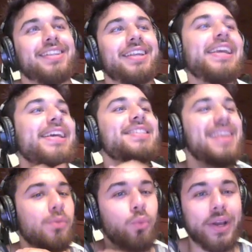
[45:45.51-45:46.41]
He is
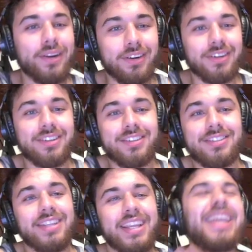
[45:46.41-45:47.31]
a winner.
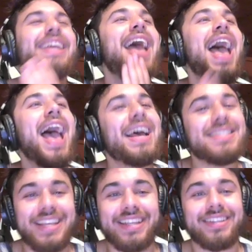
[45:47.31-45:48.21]
He has
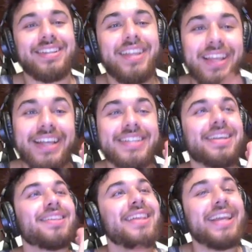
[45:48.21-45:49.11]
it. He is a
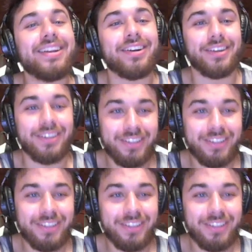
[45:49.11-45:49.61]
leader.